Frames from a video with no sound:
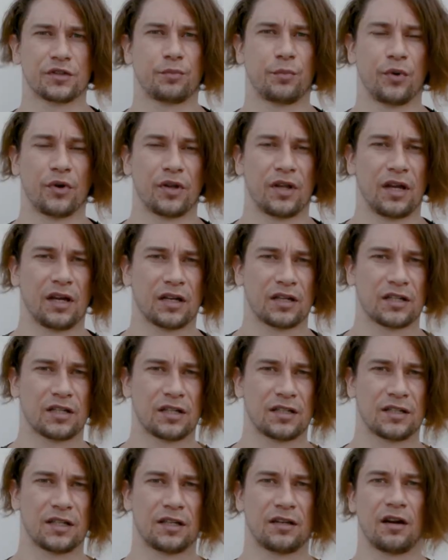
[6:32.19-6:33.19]

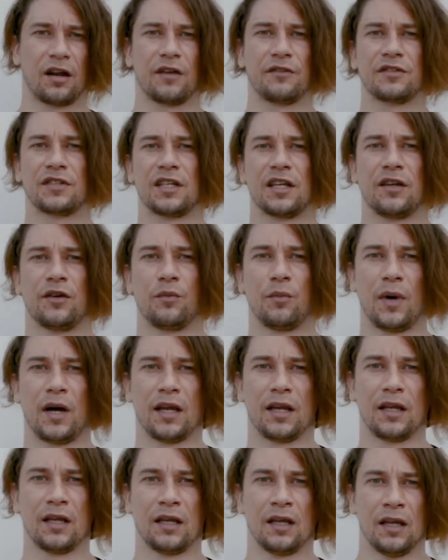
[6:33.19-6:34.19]
productions, they try to save
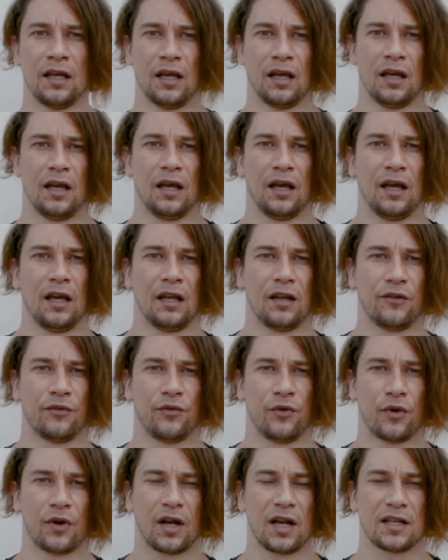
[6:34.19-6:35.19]
money, and
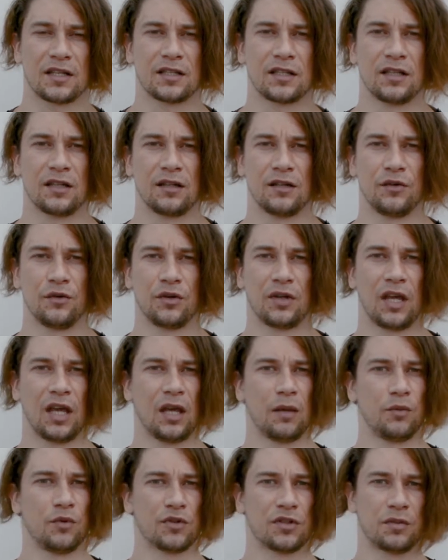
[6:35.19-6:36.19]
for casting you
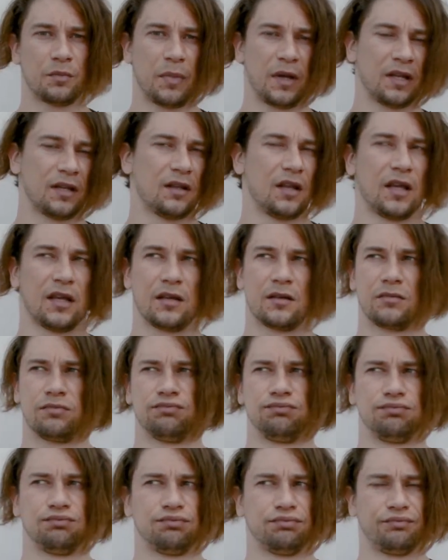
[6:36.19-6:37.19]
came, you spend like
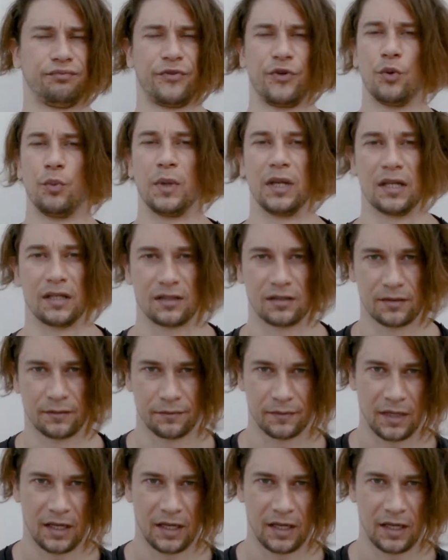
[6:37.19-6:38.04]
few minutes.